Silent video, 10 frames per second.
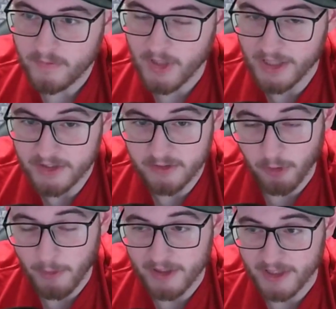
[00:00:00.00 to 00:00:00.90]
and we're
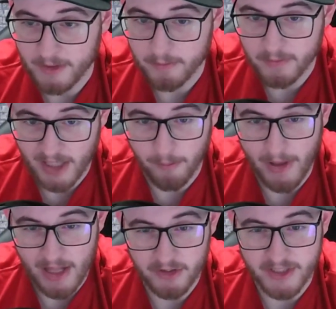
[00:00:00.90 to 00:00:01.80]
about to get kind of
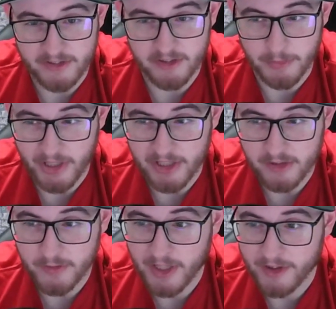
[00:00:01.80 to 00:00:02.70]
battle tested because
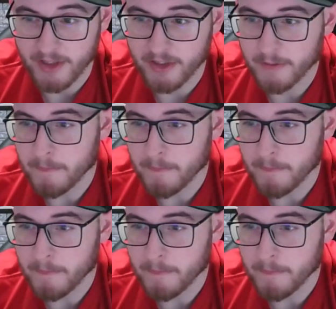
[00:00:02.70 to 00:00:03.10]
of it, I think.